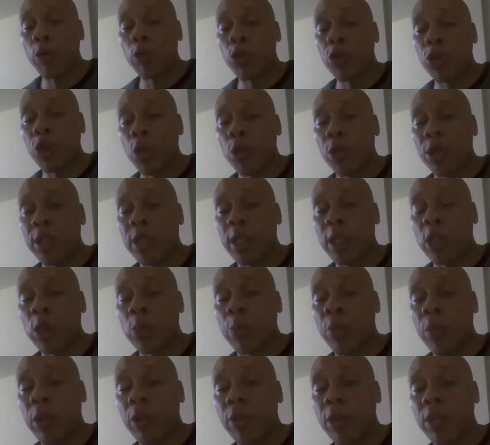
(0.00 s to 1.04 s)
New Jersey
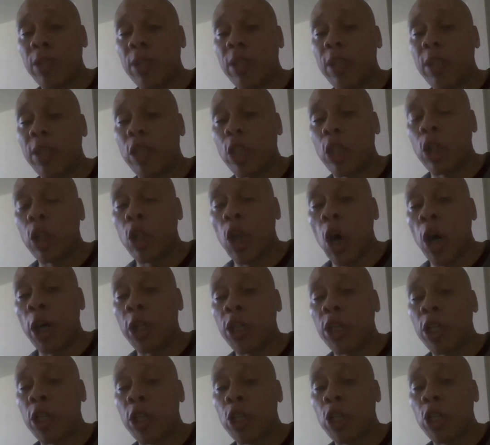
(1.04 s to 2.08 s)
experienced the
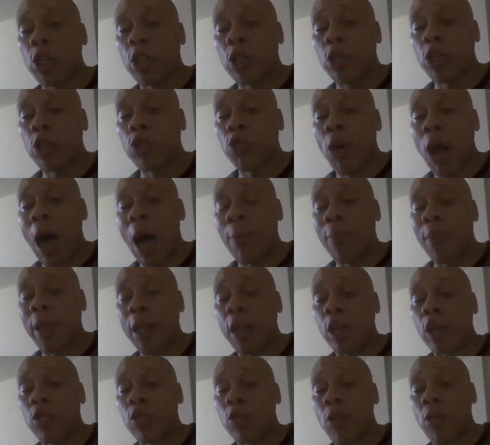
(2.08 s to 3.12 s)
largest drop
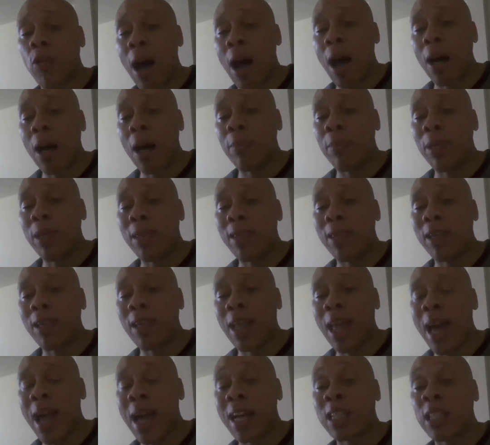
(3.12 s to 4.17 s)
in crime in the
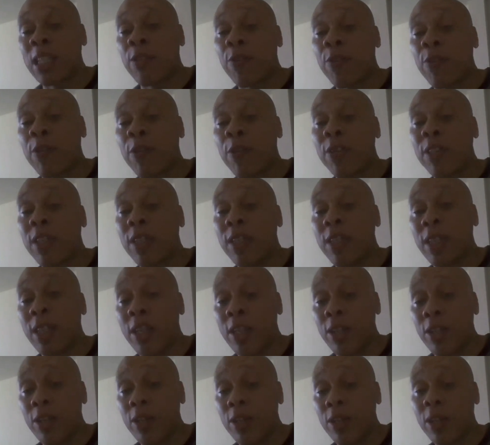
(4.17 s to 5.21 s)
last 50
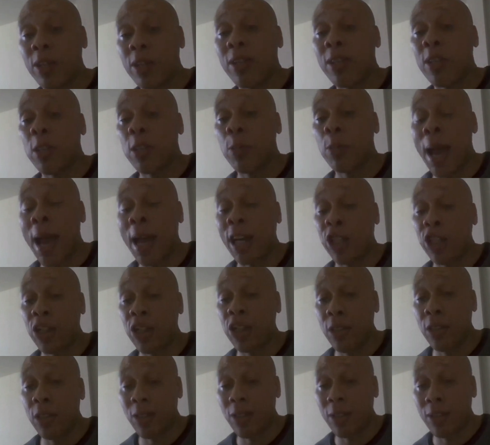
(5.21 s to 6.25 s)
years this past
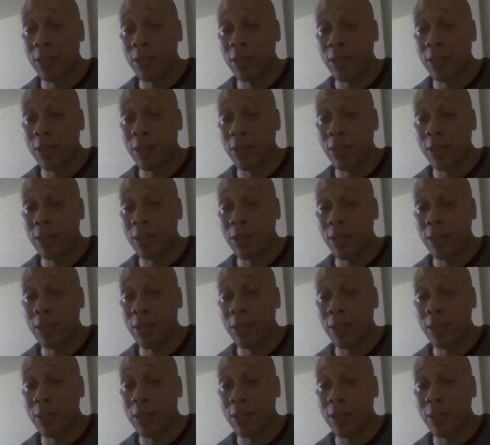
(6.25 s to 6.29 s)
year.